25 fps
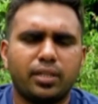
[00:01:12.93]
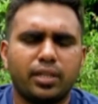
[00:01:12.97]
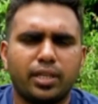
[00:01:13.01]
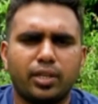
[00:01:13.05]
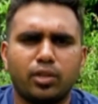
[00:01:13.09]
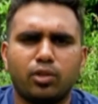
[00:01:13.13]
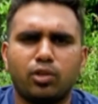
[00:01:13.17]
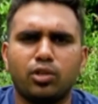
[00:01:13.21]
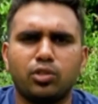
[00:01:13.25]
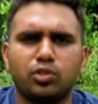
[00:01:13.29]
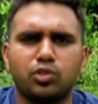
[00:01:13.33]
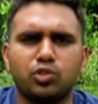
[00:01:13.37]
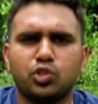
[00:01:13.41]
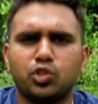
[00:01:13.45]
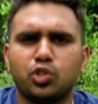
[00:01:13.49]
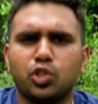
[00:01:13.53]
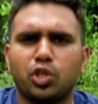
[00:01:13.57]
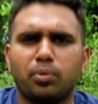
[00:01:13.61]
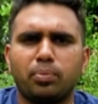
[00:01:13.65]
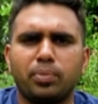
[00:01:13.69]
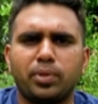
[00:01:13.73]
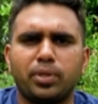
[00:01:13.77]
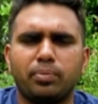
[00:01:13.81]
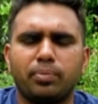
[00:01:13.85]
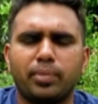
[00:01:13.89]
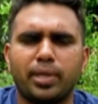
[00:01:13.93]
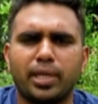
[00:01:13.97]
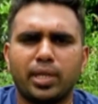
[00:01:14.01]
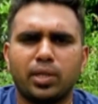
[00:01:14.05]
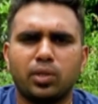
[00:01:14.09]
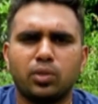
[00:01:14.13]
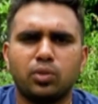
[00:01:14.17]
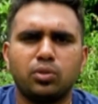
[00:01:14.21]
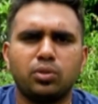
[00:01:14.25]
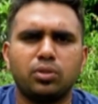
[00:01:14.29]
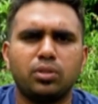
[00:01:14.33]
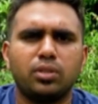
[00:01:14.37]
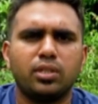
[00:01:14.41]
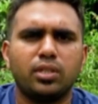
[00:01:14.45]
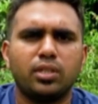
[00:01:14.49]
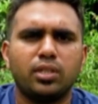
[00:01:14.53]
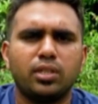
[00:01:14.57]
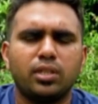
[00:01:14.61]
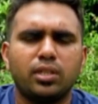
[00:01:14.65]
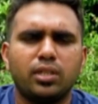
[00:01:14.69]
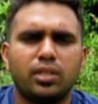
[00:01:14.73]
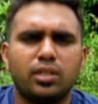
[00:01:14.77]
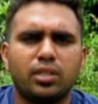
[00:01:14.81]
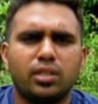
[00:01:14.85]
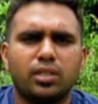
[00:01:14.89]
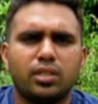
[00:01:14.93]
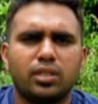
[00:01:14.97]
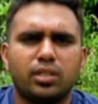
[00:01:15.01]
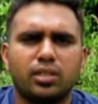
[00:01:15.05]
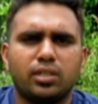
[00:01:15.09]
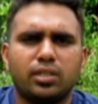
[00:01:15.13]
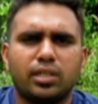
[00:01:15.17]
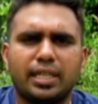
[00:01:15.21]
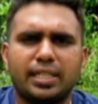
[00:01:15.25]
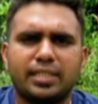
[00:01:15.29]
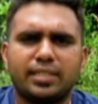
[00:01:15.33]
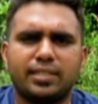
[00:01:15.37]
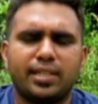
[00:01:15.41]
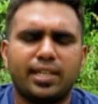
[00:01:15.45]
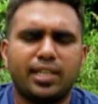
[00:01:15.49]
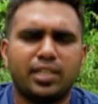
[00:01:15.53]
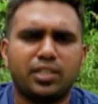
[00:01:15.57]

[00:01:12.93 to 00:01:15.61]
I got a job in Mangalore as a